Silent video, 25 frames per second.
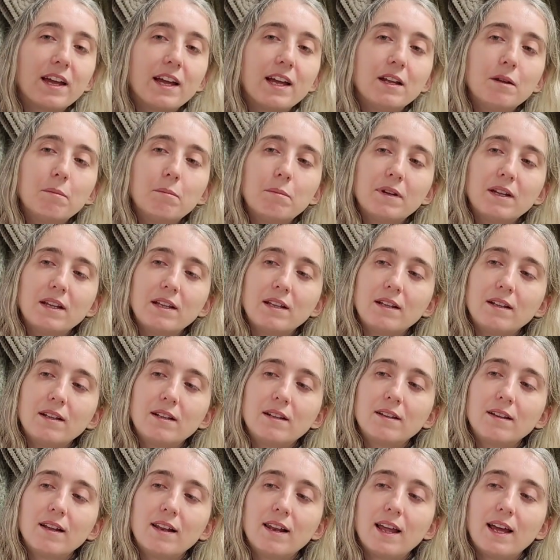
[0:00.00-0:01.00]
headband,
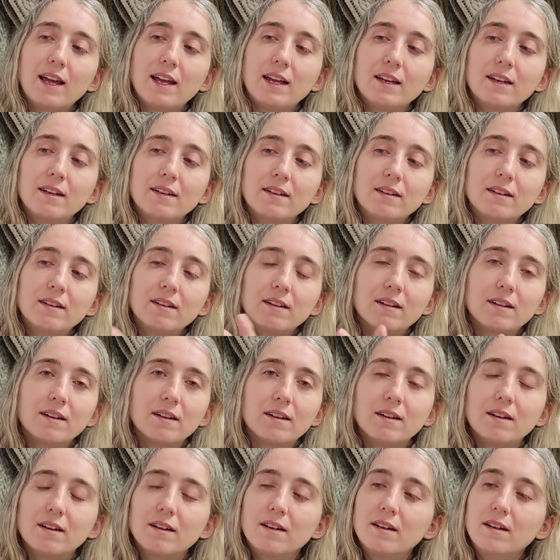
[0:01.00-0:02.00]
like
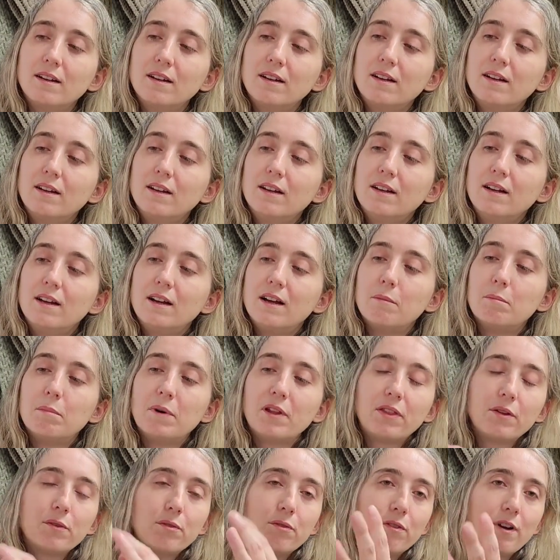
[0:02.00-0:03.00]
a
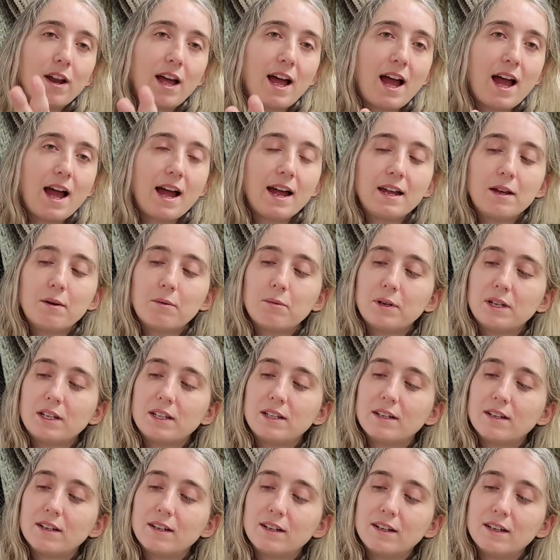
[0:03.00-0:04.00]
butterfly
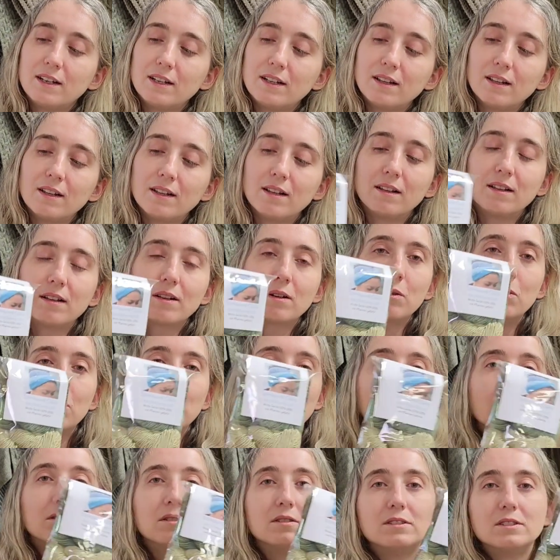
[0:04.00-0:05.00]
with a little
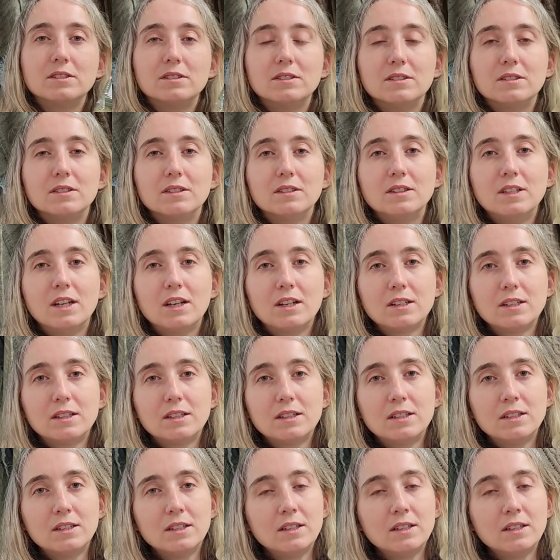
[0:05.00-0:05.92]
golden knot